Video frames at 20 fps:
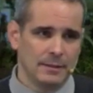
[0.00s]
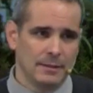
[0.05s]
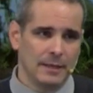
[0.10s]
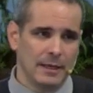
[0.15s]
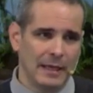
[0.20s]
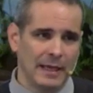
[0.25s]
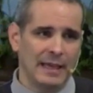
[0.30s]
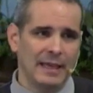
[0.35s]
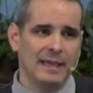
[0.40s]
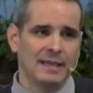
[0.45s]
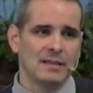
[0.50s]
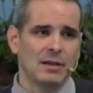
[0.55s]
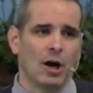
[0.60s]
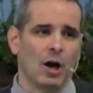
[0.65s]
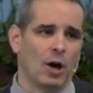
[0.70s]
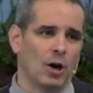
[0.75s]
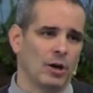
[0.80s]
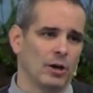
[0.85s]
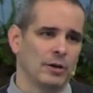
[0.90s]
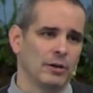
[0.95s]
in
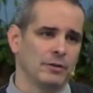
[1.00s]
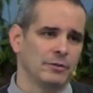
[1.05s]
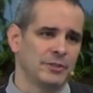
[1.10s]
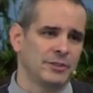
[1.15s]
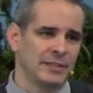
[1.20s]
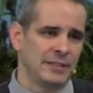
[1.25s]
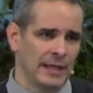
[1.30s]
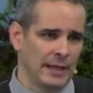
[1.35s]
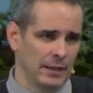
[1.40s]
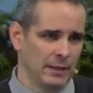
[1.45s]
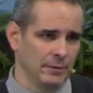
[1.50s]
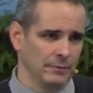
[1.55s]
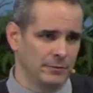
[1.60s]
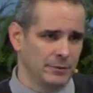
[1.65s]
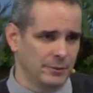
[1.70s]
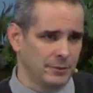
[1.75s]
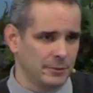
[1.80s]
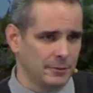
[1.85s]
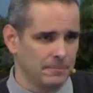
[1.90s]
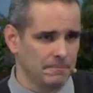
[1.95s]

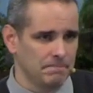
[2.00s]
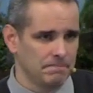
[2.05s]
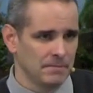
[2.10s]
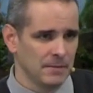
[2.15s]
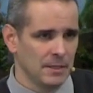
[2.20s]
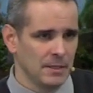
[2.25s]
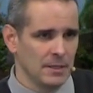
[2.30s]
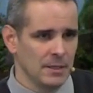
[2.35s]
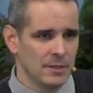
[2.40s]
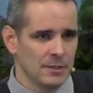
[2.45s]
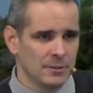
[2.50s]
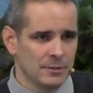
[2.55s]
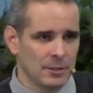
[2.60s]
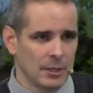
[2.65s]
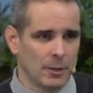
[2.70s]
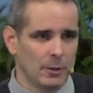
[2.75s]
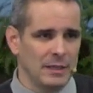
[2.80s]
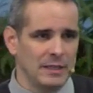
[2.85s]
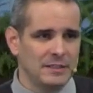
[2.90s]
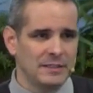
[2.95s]
ourselves.
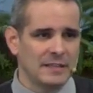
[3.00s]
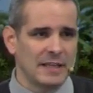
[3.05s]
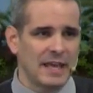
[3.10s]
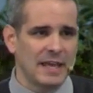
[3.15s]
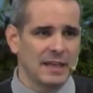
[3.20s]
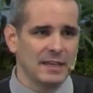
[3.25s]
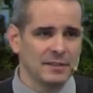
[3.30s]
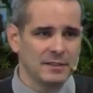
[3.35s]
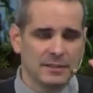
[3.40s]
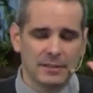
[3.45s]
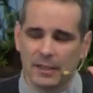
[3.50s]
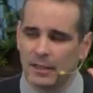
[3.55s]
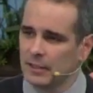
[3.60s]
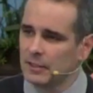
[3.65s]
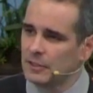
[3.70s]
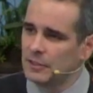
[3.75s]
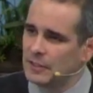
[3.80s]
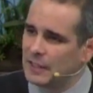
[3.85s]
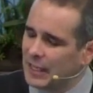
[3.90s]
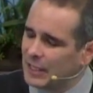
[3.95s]
So he says,
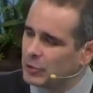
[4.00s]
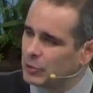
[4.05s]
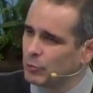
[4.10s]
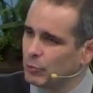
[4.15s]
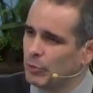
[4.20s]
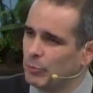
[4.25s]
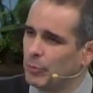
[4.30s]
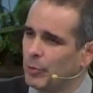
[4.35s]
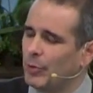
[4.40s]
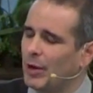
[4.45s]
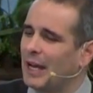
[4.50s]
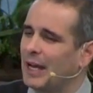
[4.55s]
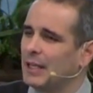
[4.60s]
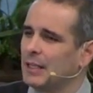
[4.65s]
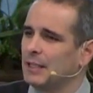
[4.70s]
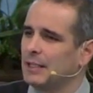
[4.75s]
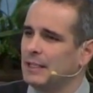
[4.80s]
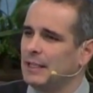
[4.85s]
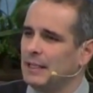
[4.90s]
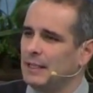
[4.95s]
sexual
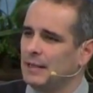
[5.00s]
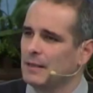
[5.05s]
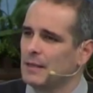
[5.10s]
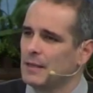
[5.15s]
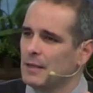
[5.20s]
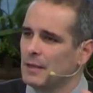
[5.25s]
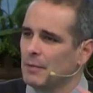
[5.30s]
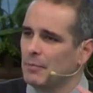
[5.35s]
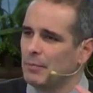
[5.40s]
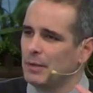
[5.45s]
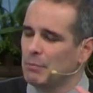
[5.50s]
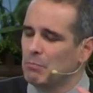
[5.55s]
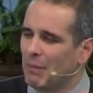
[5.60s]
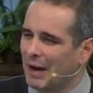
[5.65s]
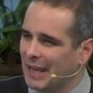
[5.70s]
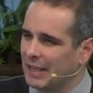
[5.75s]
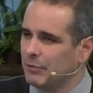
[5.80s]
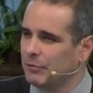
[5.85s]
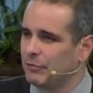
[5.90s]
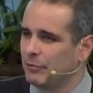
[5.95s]
immorality, be
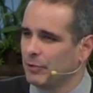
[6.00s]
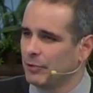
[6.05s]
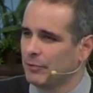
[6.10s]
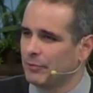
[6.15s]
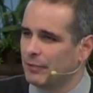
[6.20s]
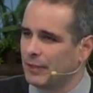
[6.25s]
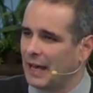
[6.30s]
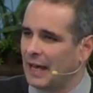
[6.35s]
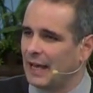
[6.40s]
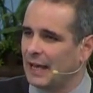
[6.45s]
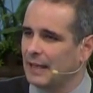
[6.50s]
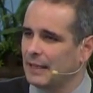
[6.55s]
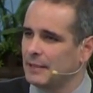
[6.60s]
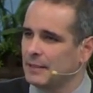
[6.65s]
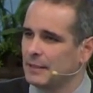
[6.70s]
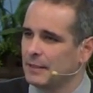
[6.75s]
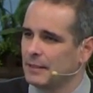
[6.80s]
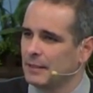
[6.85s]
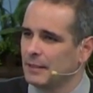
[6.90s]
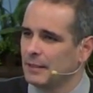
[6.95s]
mindful of that.
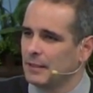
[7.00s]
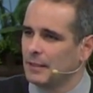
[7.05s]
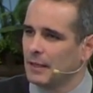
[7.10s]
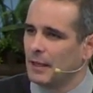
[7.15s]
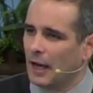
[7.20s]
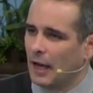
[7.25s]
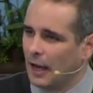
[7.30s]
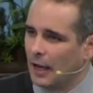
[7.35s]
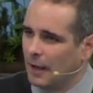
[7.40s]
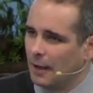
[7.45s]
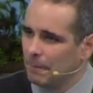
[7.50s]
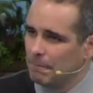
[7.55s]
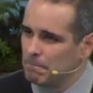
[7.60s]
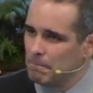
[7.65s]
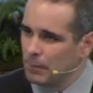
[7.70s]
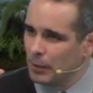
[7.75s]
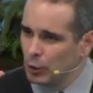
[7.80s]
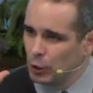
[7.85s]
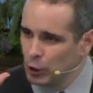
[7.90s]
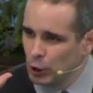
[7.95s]

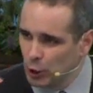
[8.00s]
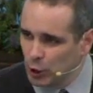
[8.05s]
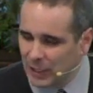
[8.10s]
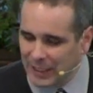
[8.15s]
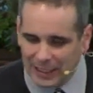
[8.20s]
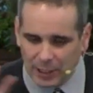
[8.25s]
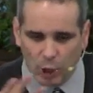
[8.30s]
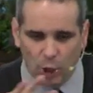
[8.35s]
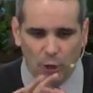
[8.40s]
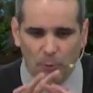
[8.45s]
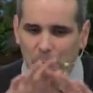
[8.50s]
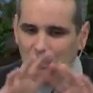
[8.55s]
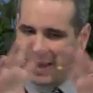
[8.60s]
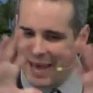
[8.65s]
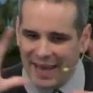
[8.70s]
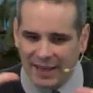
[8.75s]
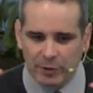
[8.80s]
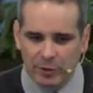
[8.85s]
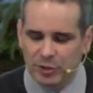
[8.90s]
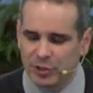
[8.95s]
Look at all
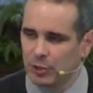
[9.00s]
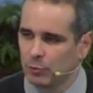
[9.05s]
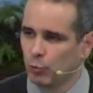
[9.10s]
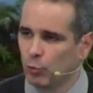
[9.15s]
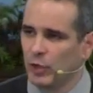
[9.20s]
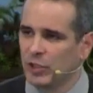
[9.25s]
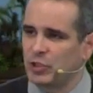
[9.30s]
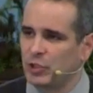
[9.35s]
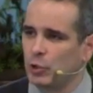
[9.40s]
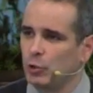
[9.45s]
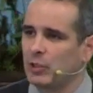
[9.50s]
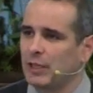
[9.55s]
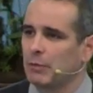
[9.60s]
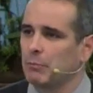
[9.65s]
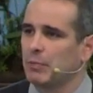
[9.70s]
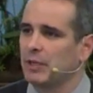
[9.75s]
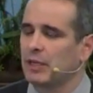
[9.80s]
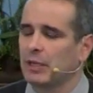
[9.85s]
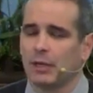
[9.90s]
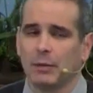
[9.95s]
manners in which you can
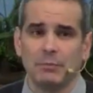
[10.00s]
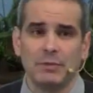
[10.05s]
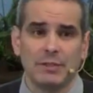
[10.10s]
become